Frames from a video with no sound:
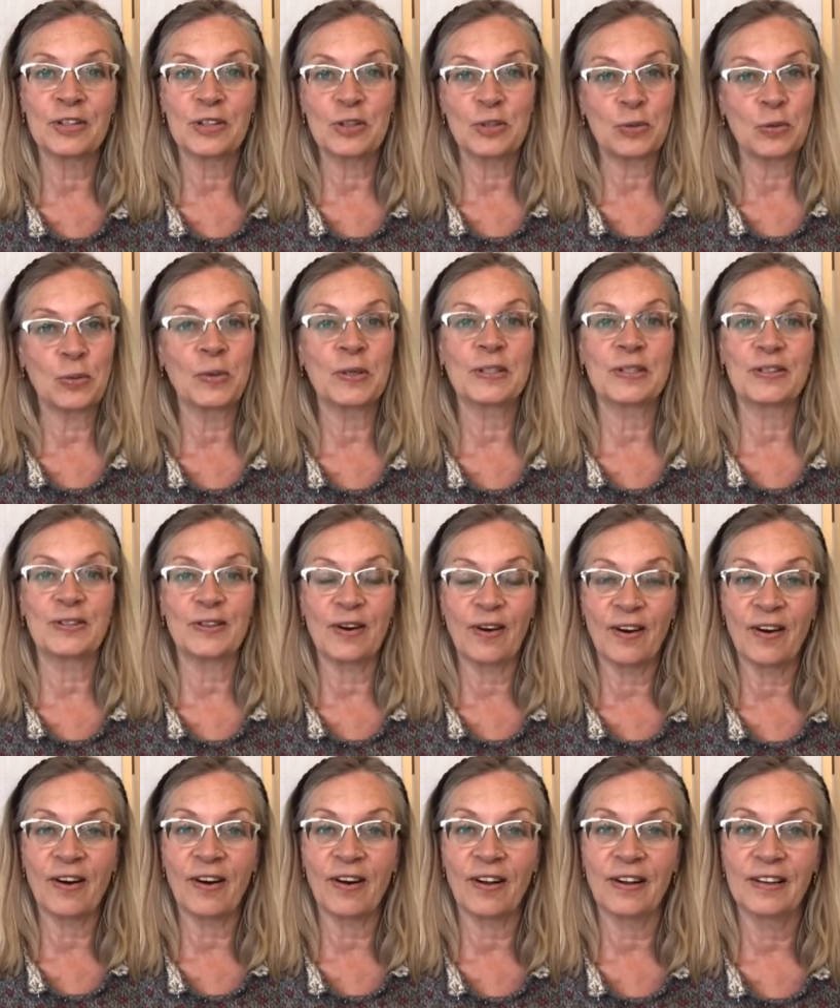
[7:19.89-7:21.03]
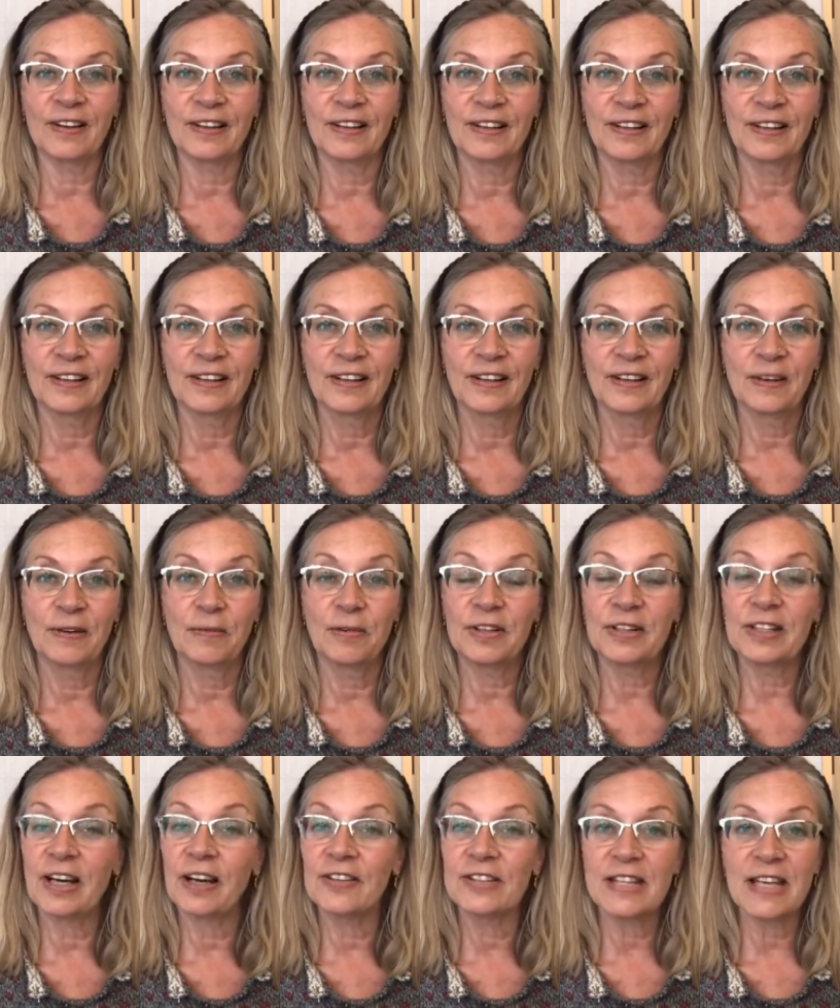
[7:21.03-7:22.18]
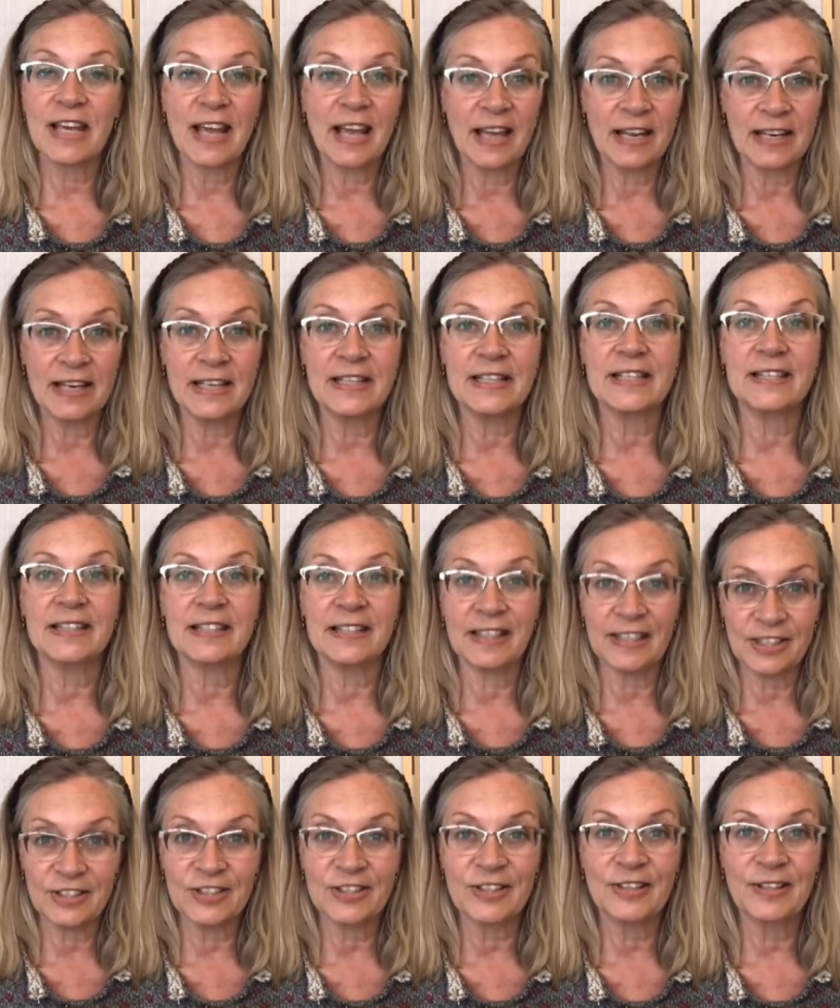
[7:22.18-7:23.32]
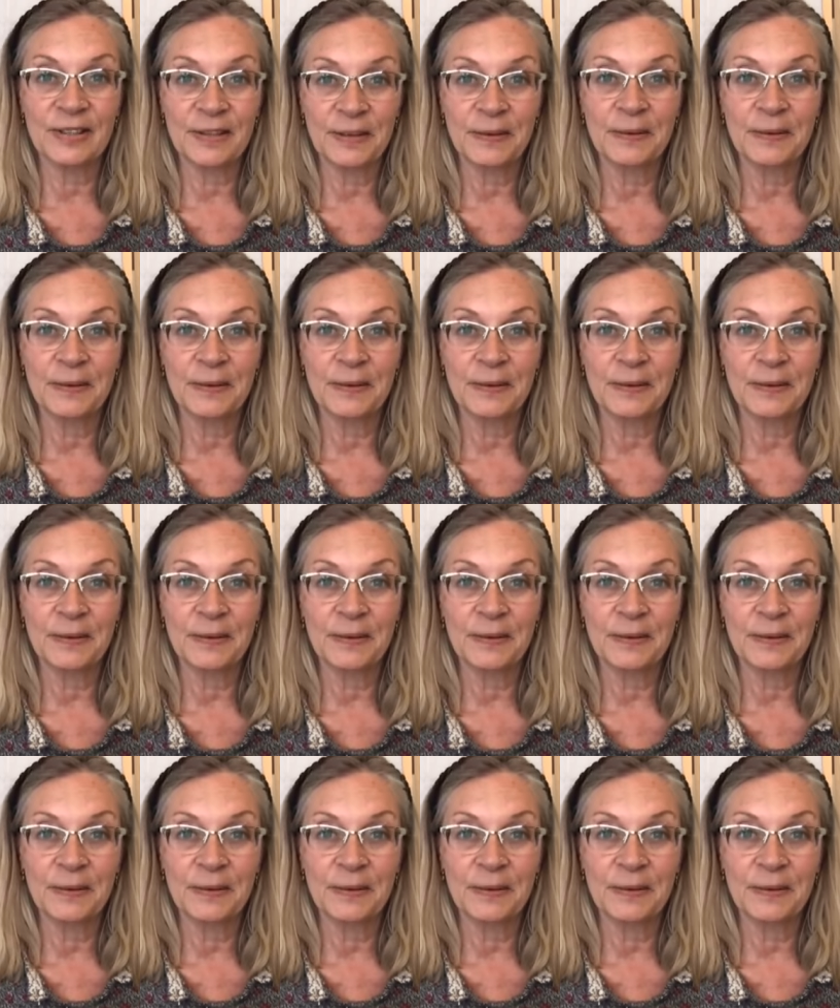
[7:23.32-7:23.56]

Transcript: towards all without any distinction.